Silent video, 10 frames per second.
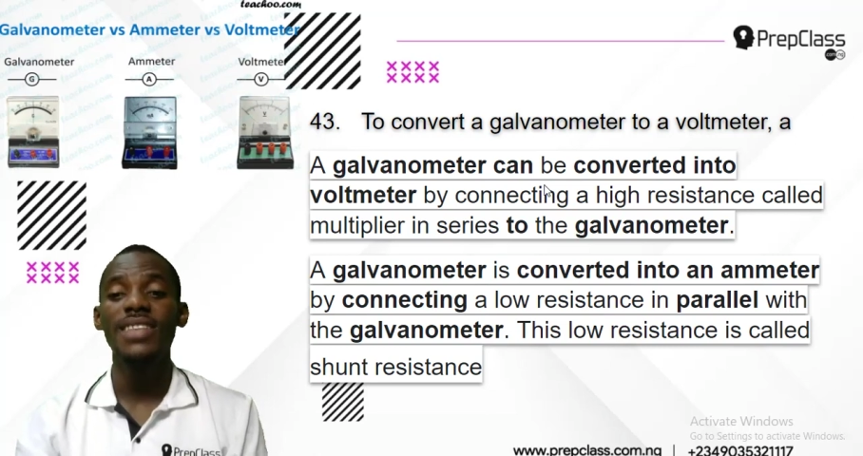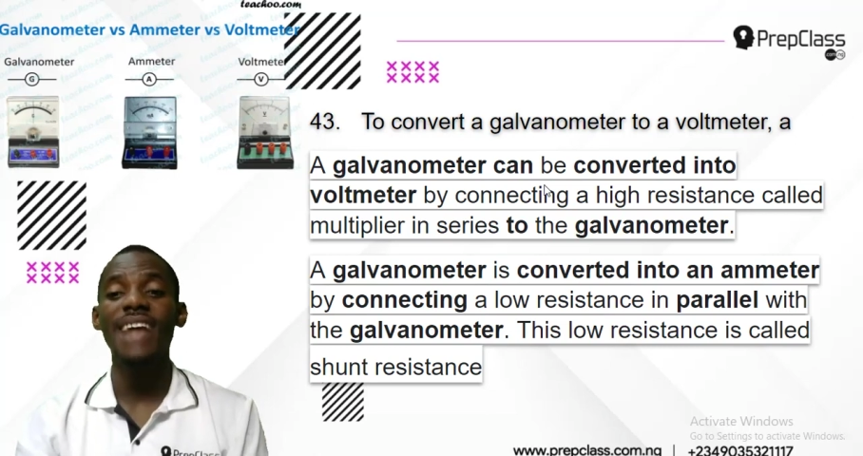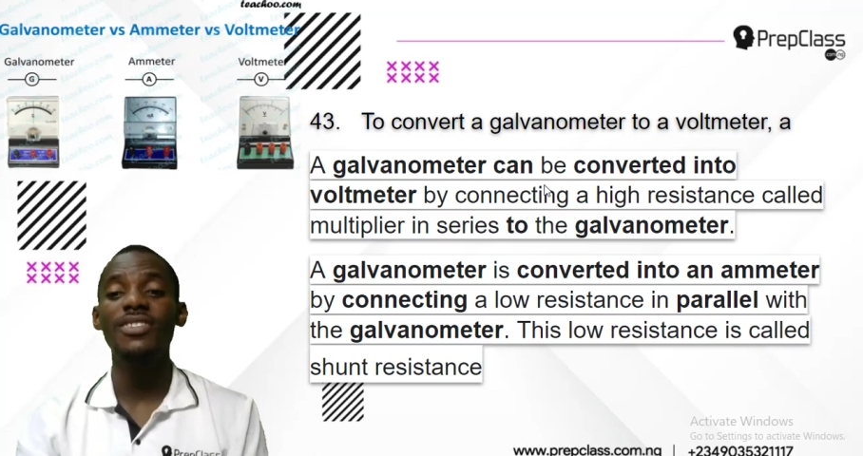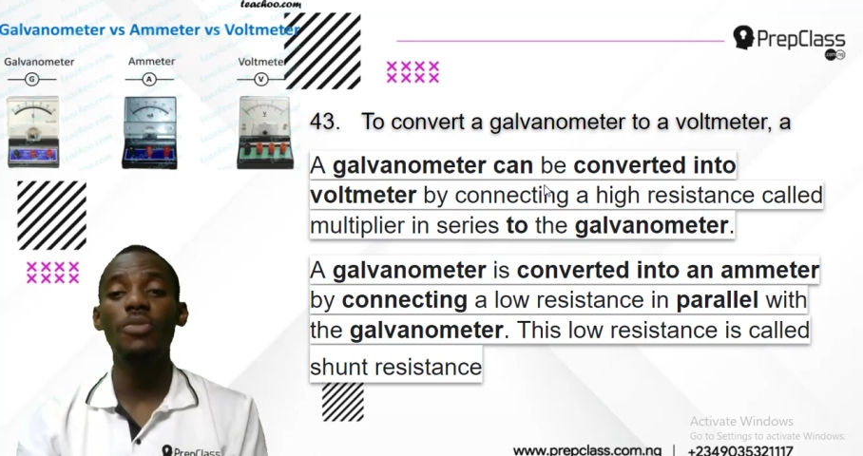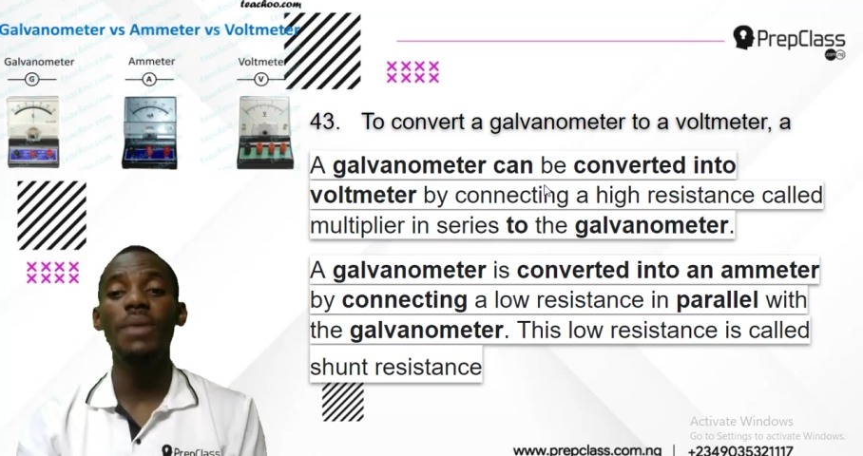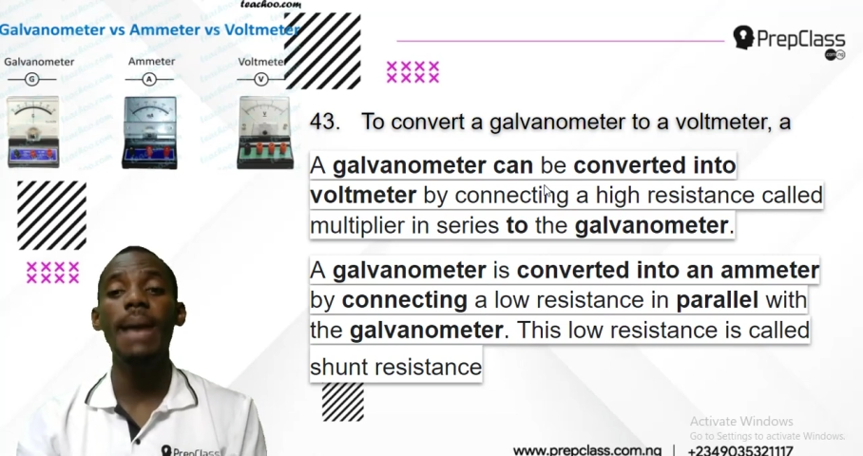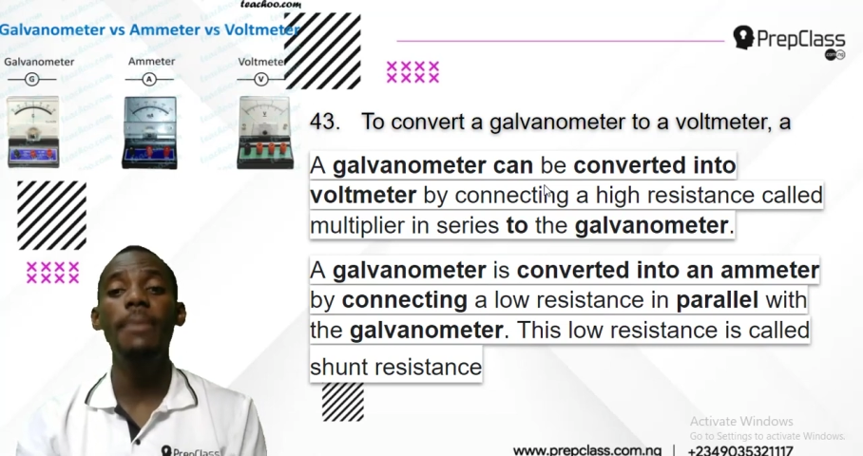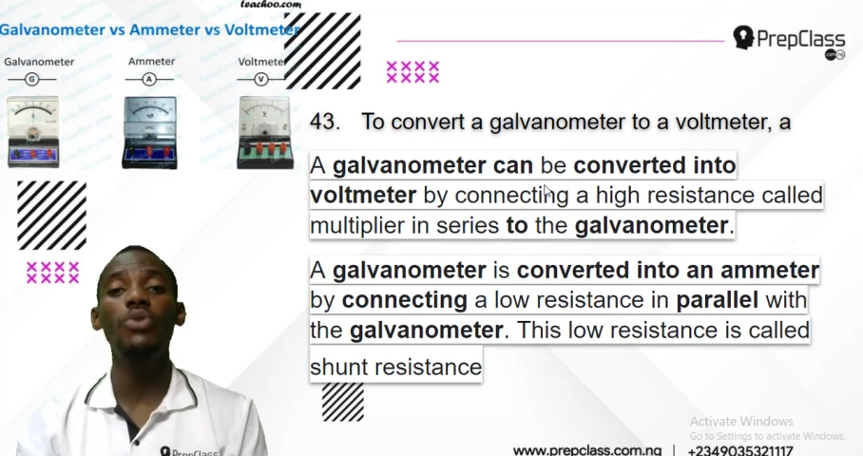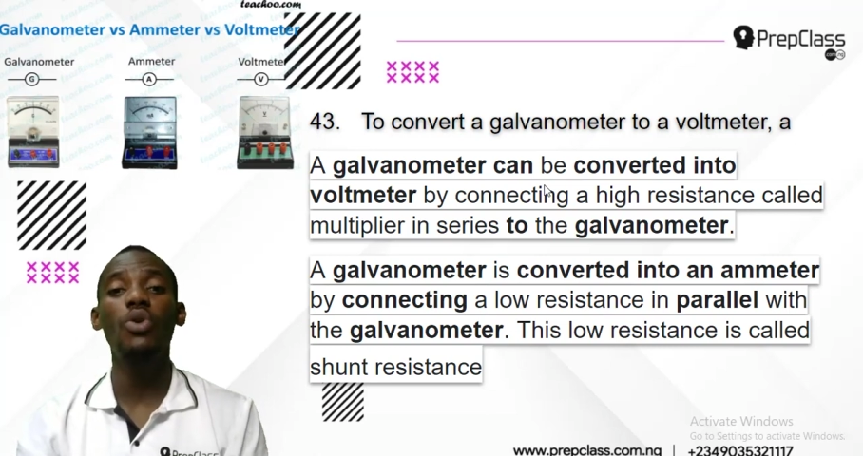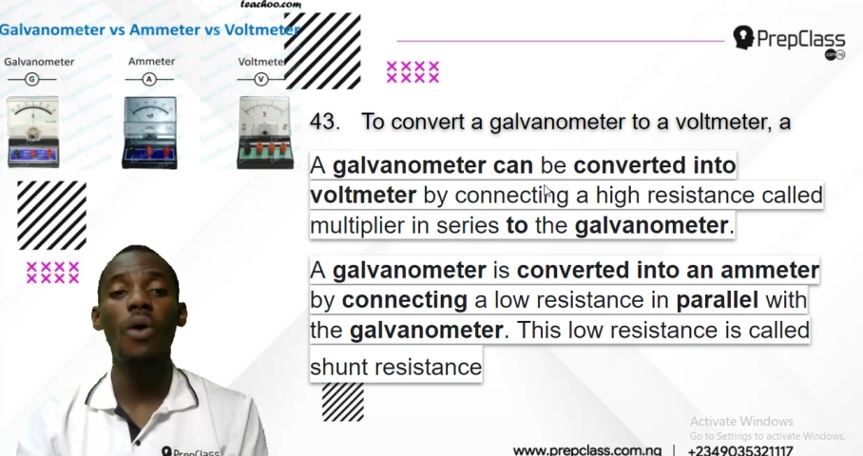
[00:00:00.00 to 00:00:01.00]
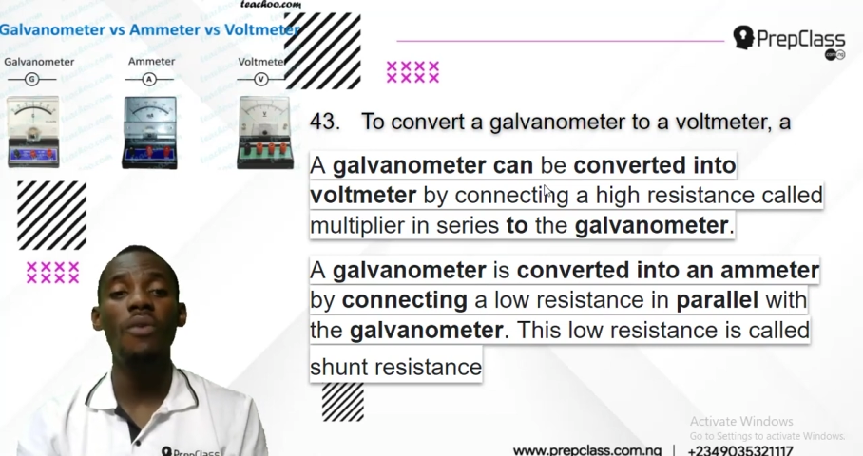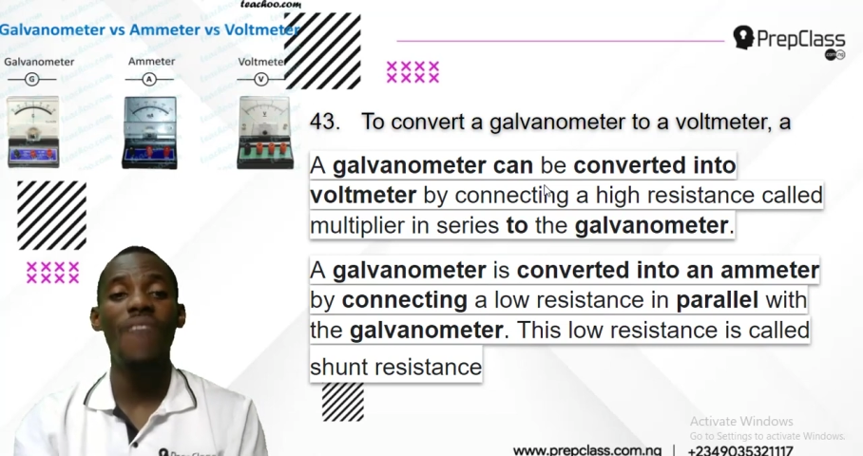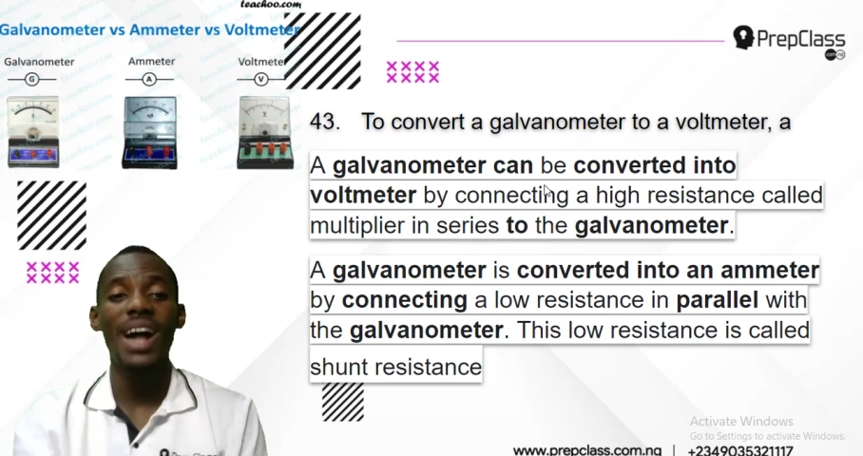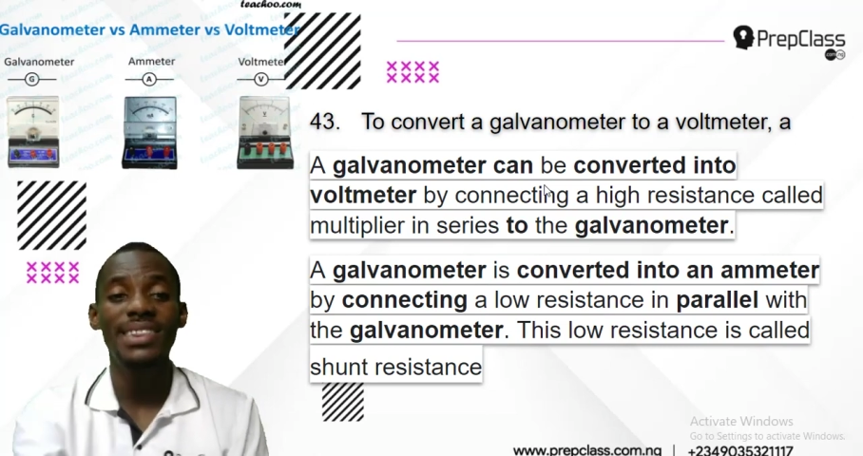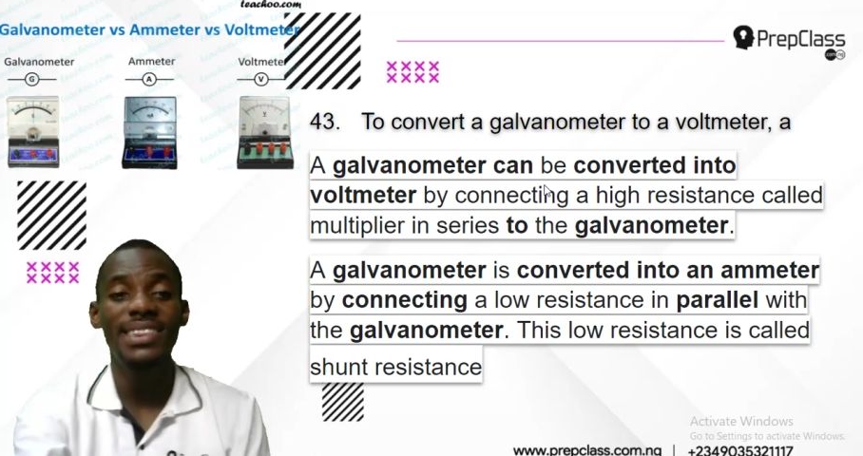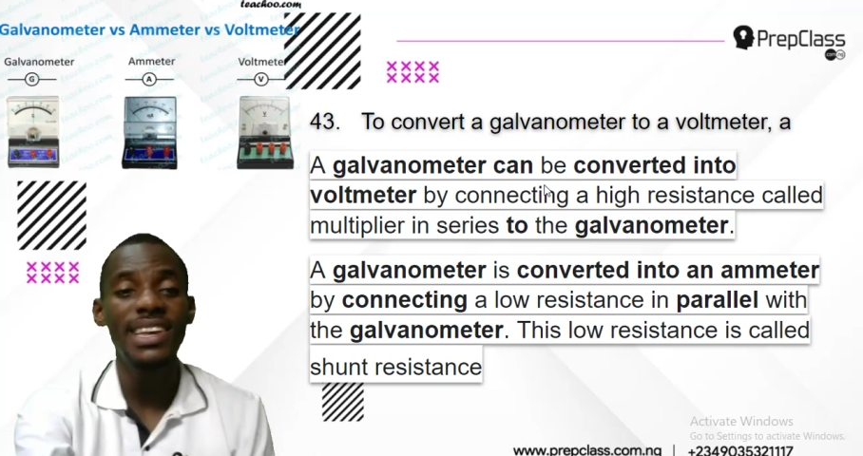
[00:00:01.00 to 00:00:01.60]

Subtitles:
That's to be able to convert